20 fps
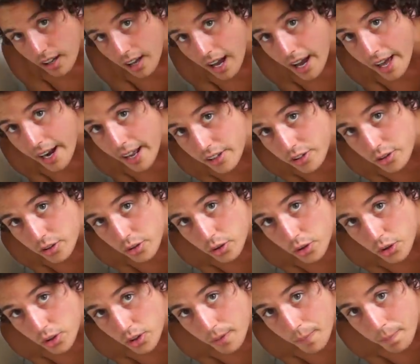and I
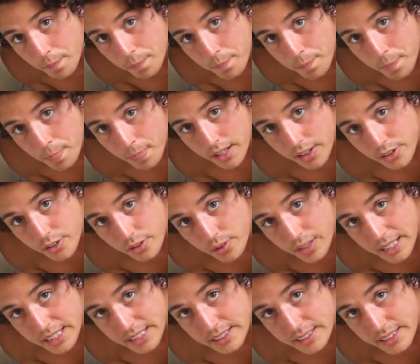do
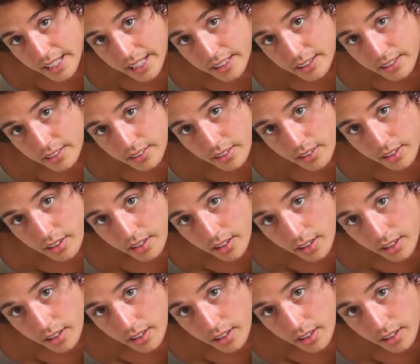3 sets.